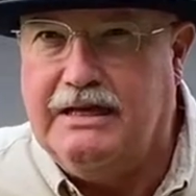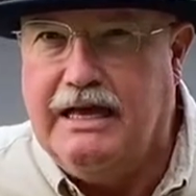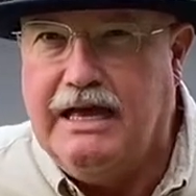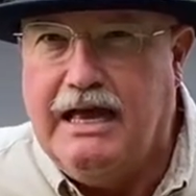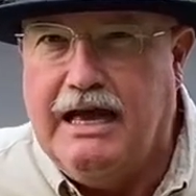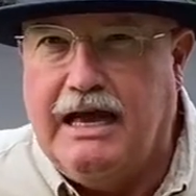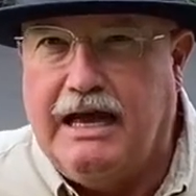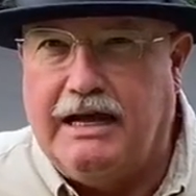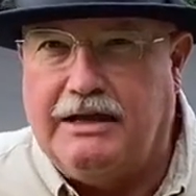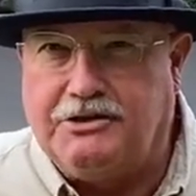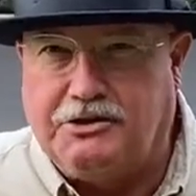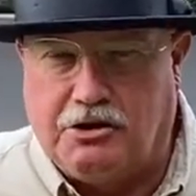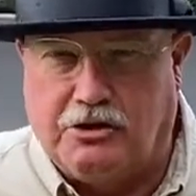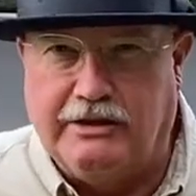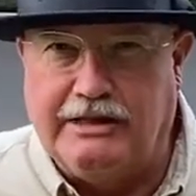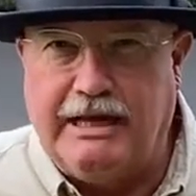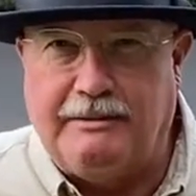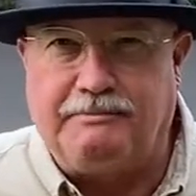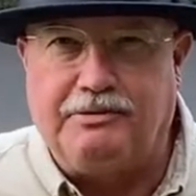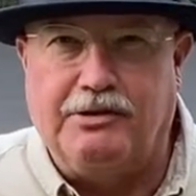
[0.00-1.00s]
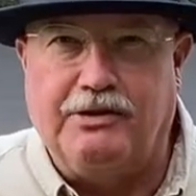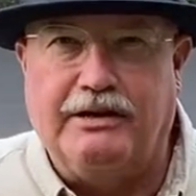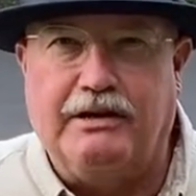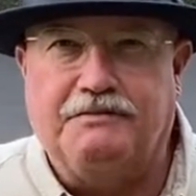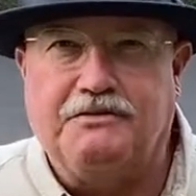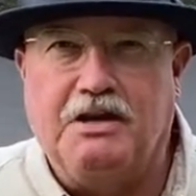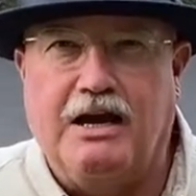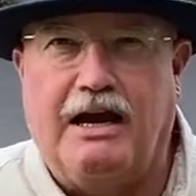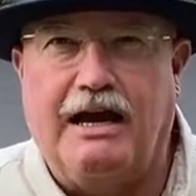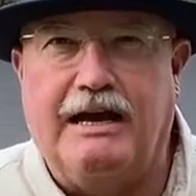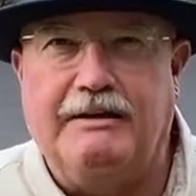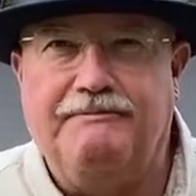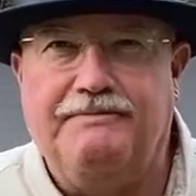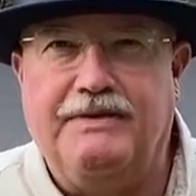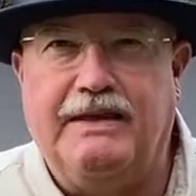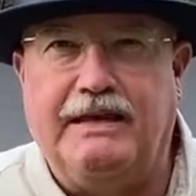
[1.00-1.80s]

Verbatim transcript: Uh, during that period of time,